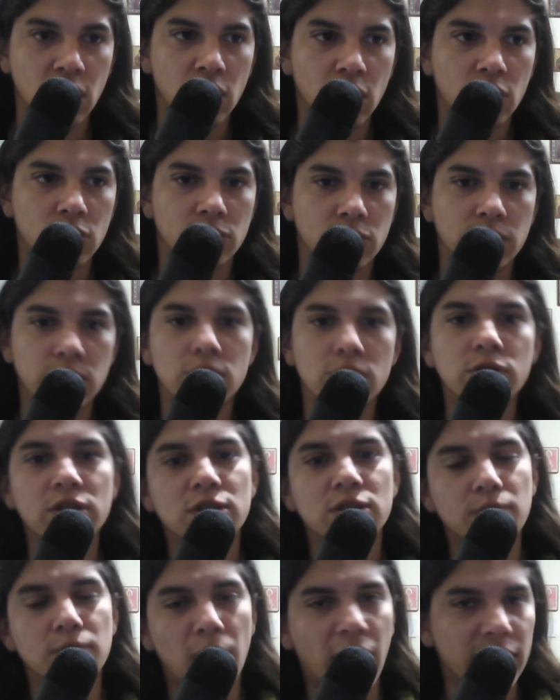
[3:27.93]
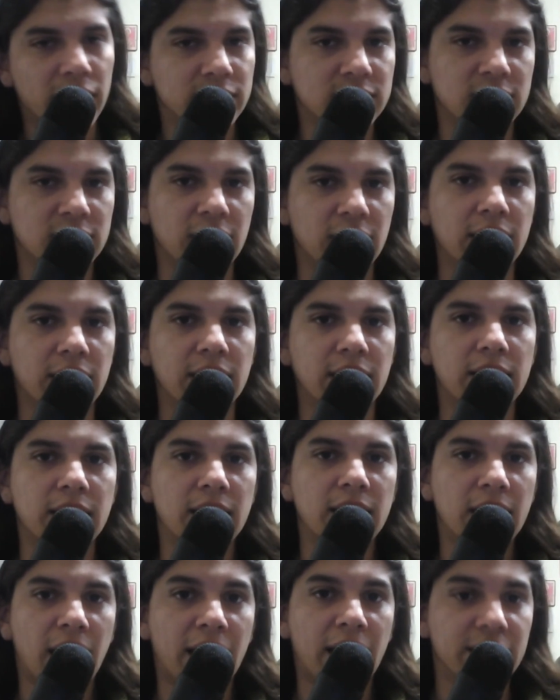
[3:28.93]
through this mindset,
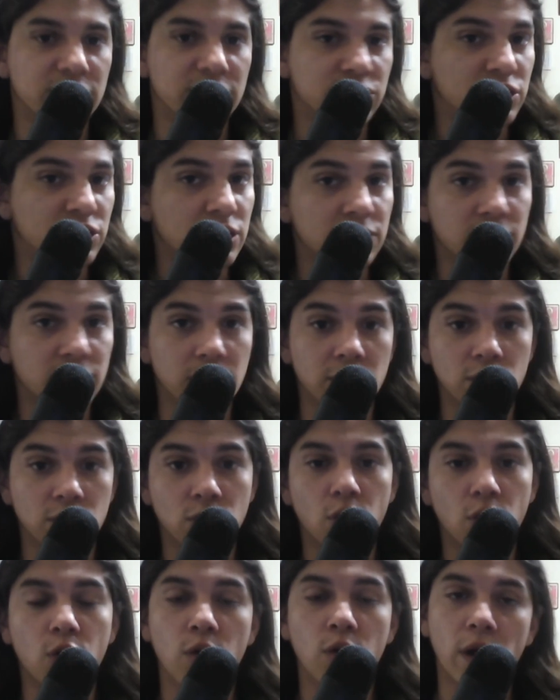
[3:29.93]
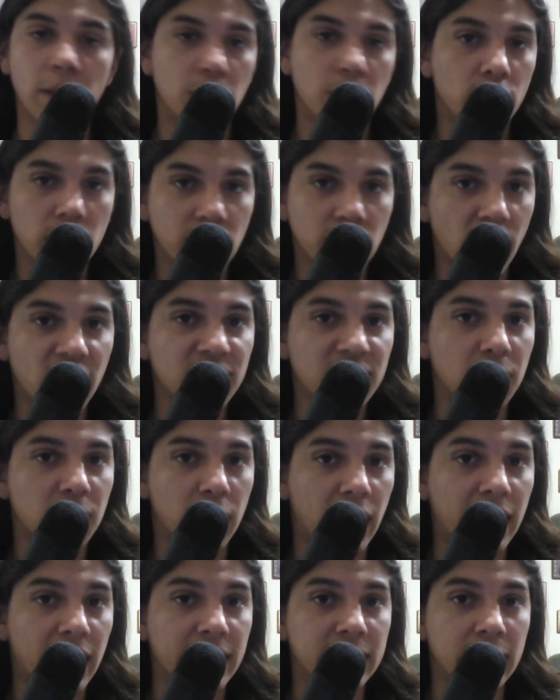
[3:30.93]
had achieved their goal. And Murray
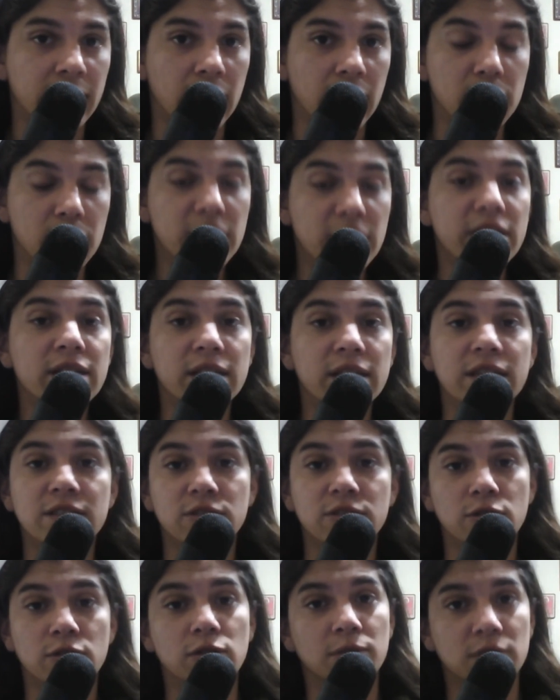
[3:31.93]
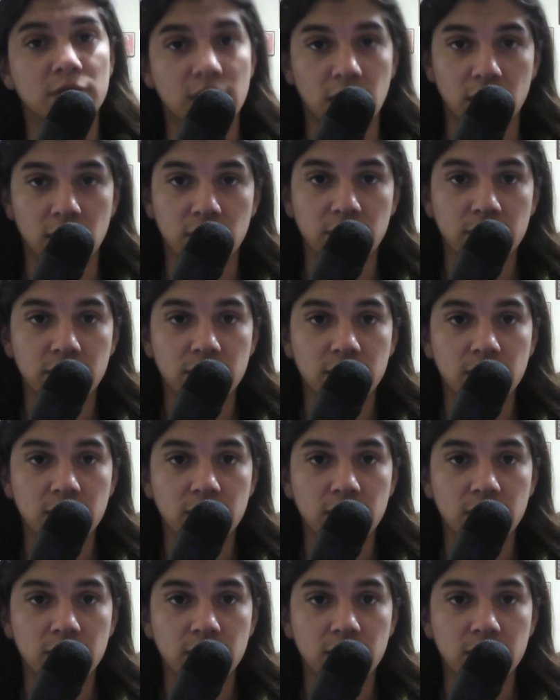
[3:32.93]
Rothbard had admitted this to himself.